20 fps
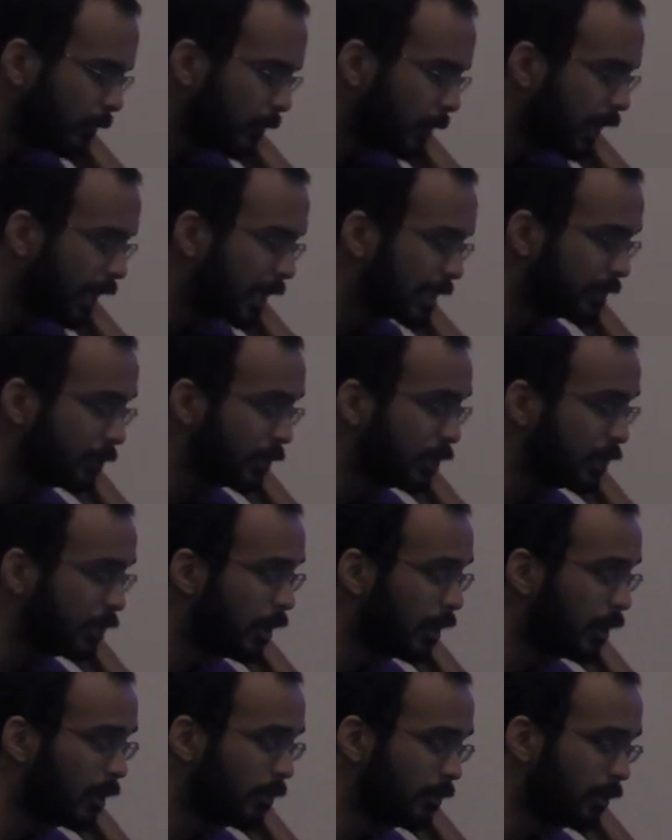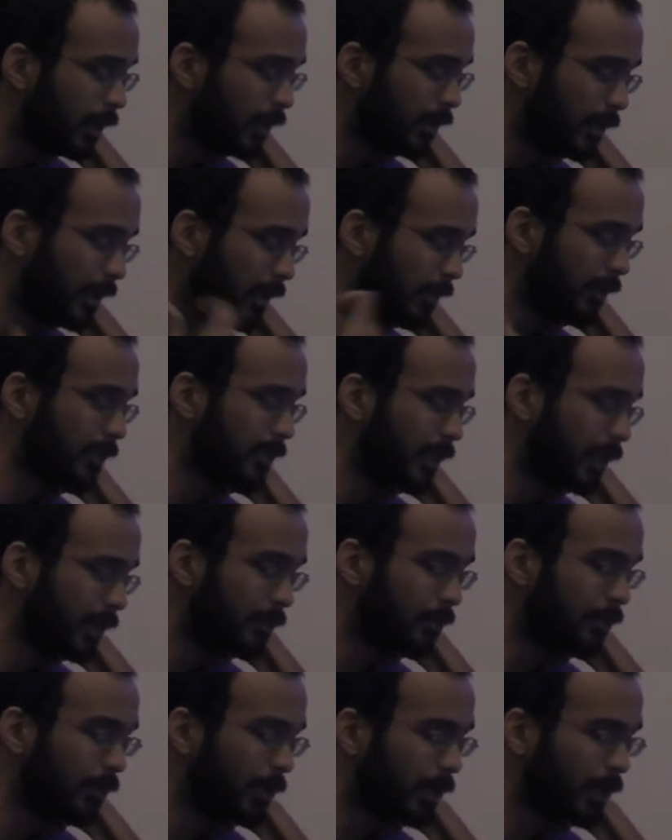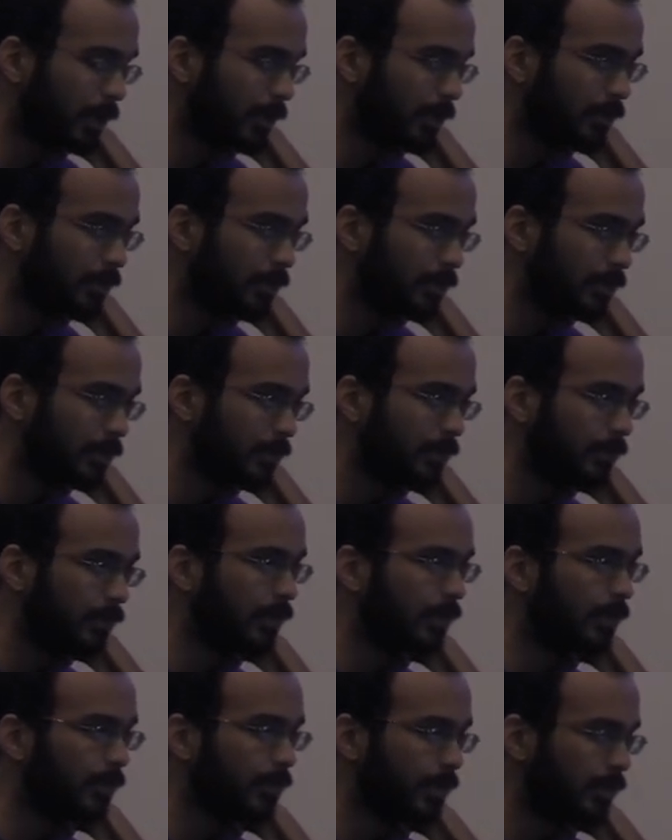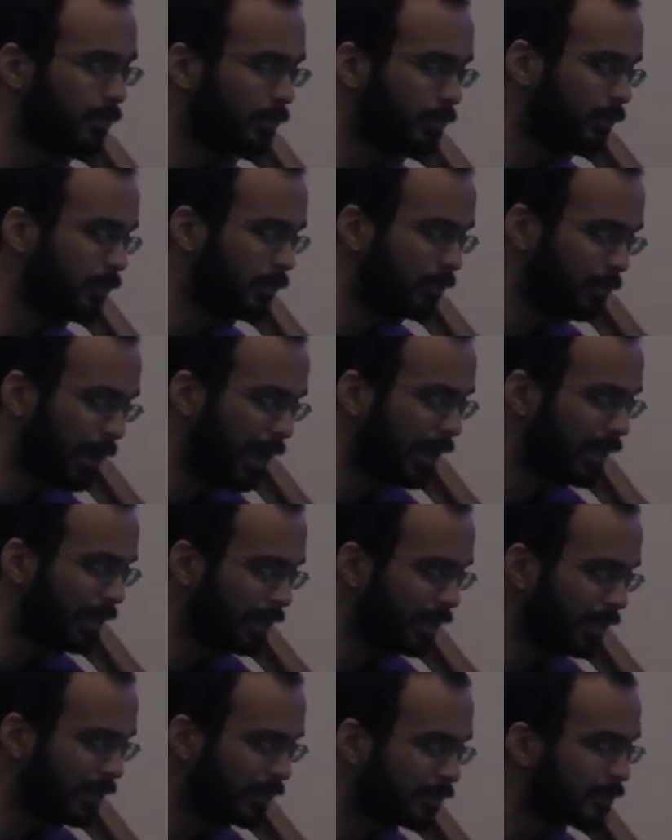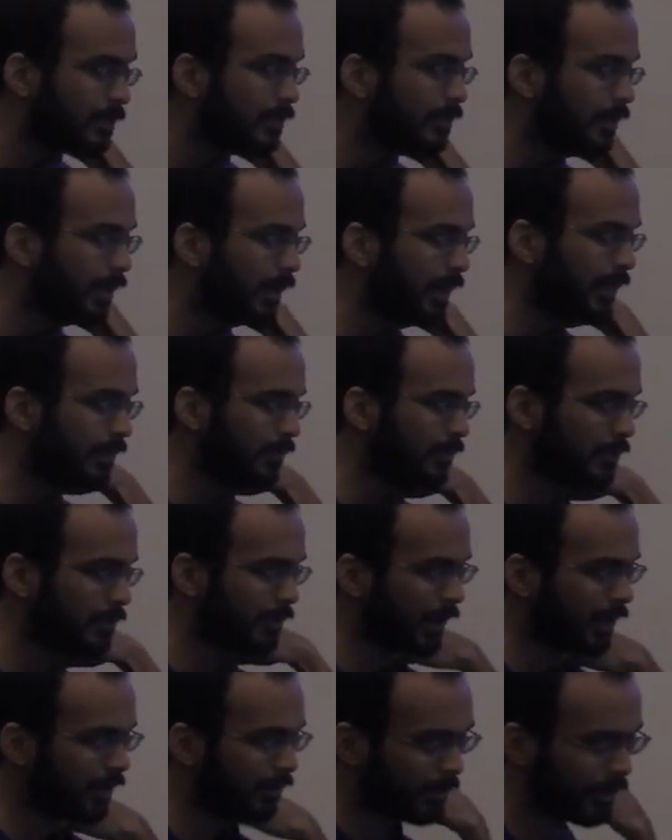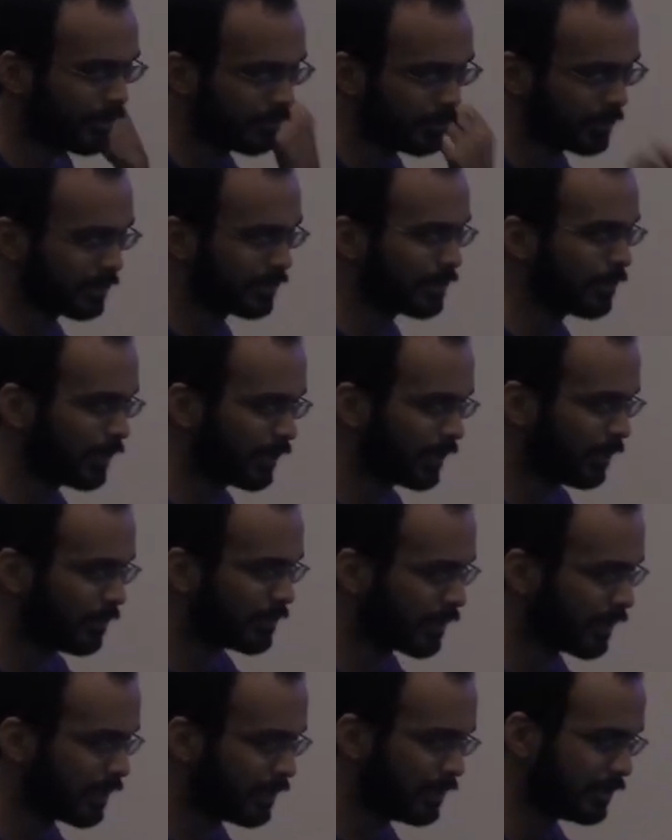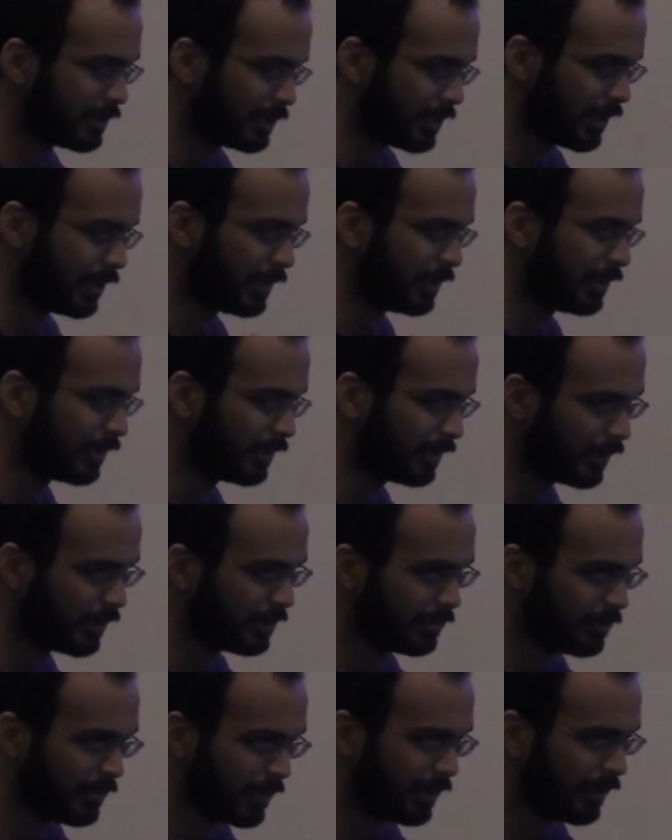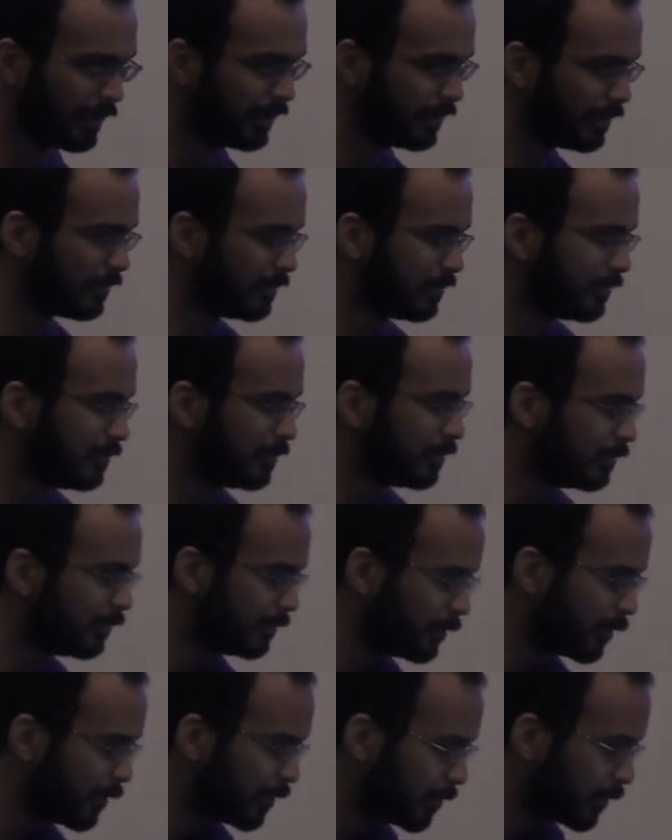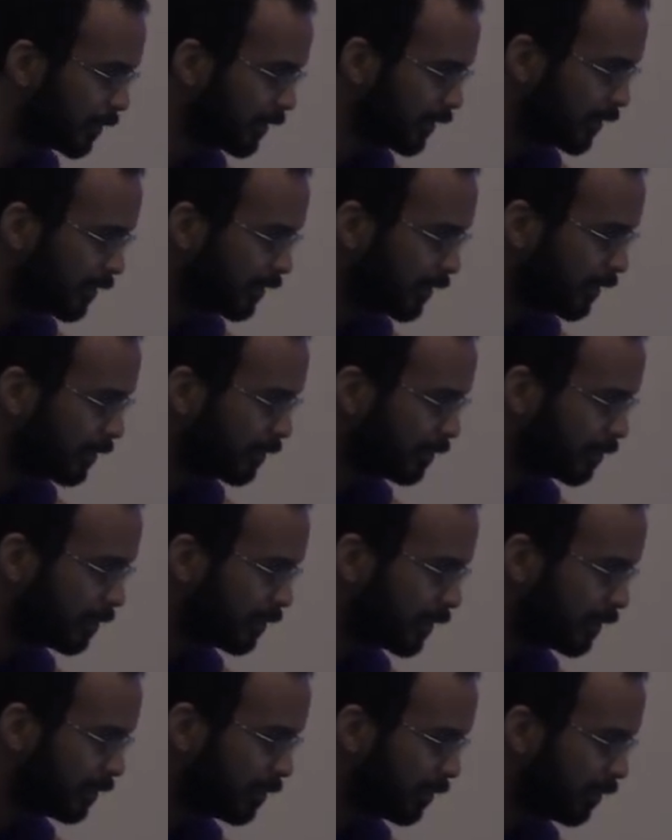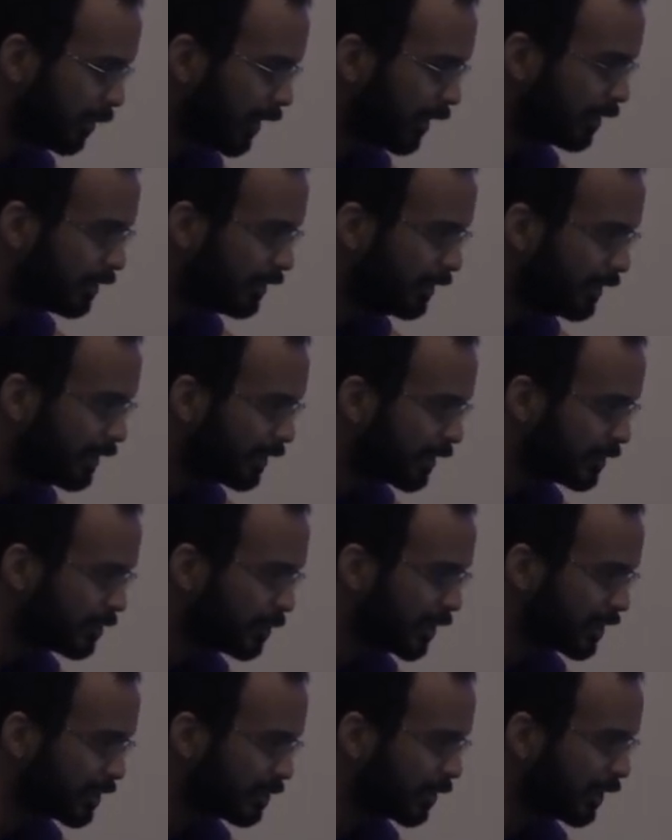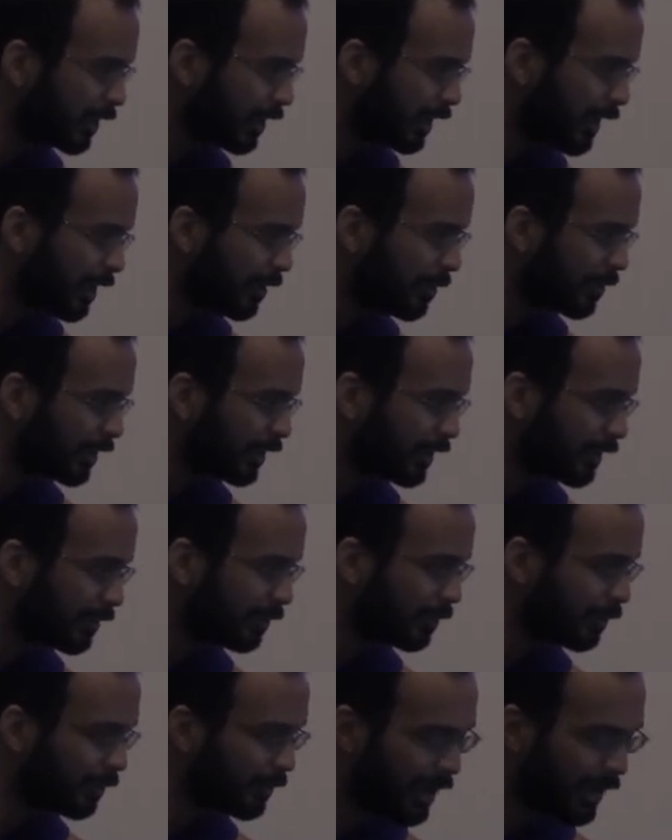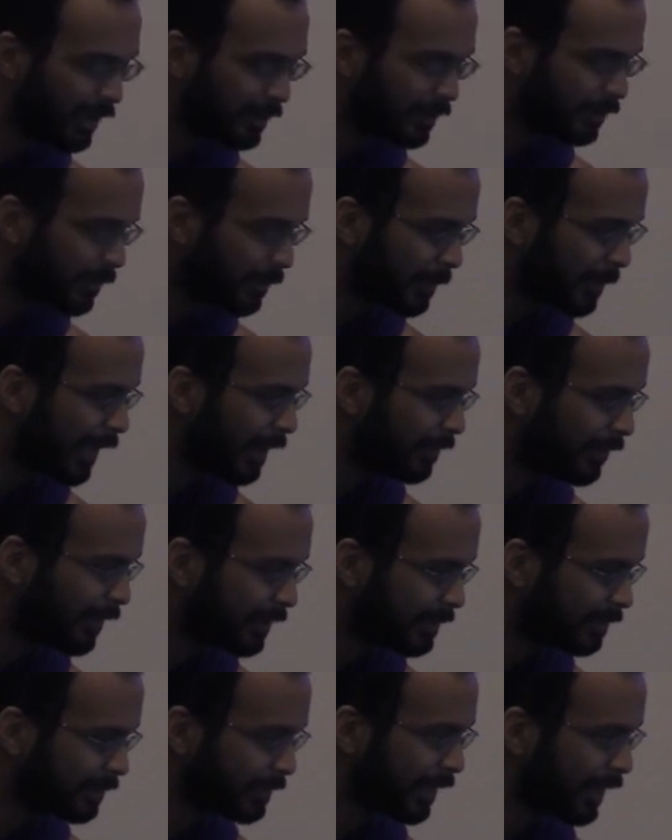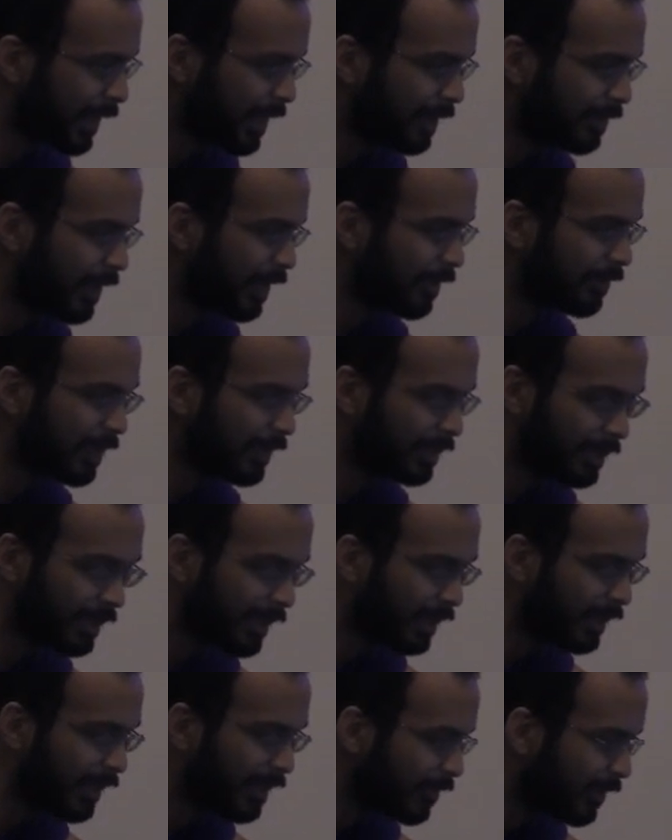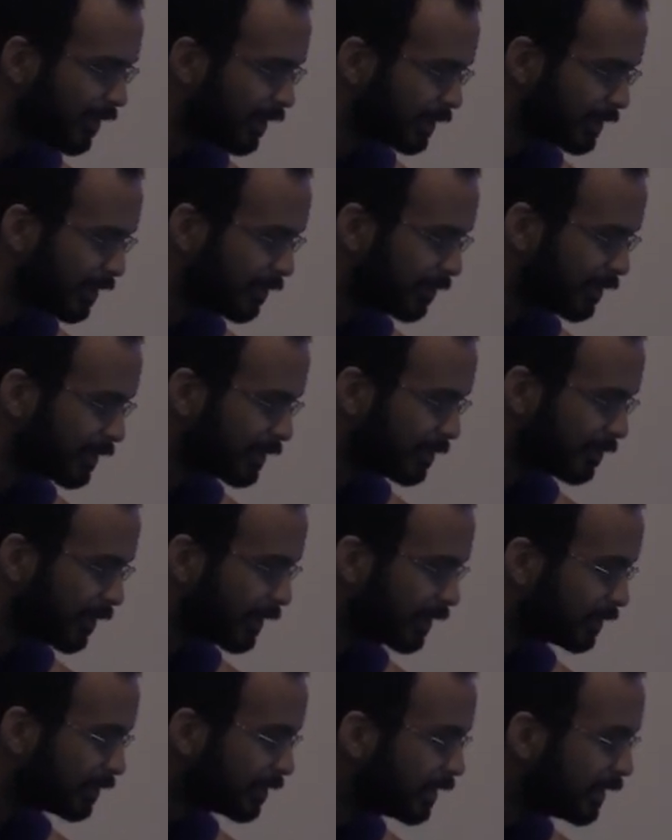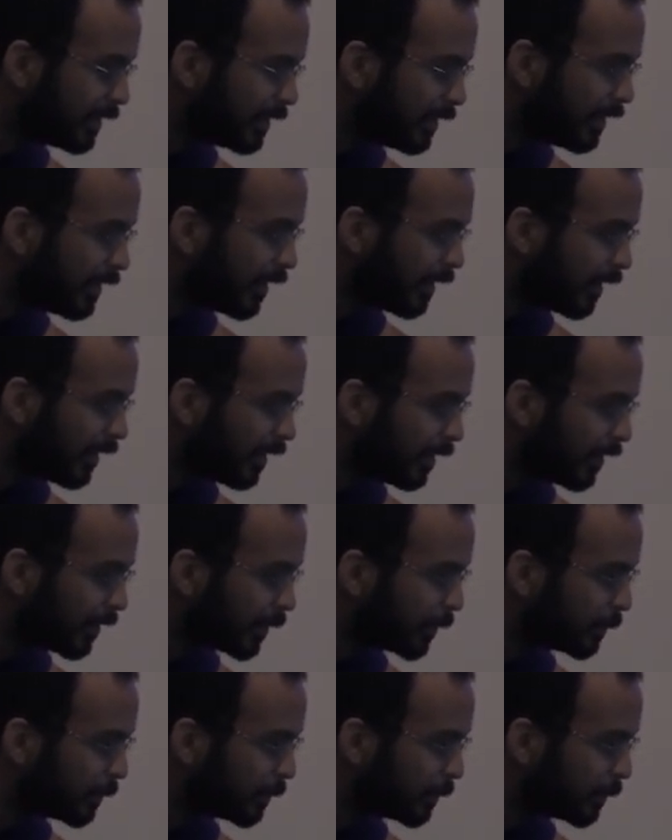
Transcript: Because um, if we don't, and the navx got unplugged, it would do bad things, and it would try to reference something that was uninitiated, and then you'd get a null pointer, and it'd be bad. Because you basically like, hey, I want to get an angle from a NavX, and it's like, I don't have anything at NavX, like, this failed. Uh,